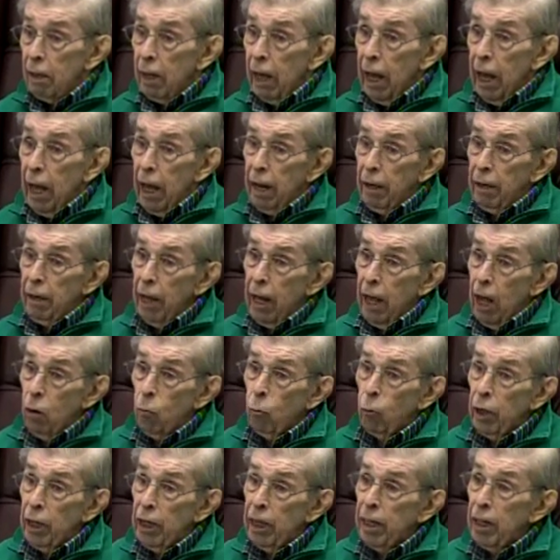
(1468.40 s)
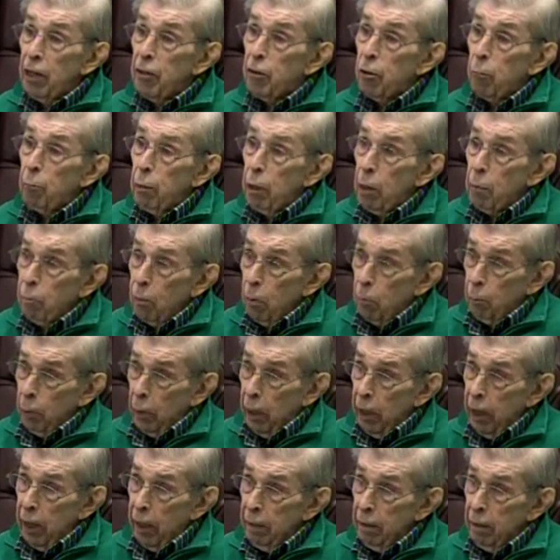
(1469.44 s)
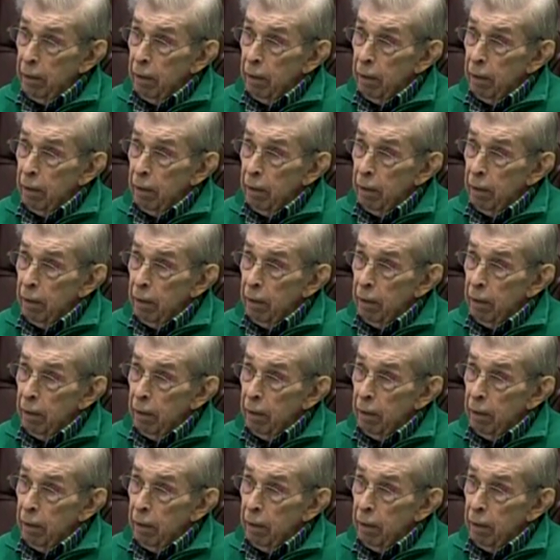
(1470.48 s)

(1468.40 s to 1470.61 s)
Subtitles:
And we need to be prepared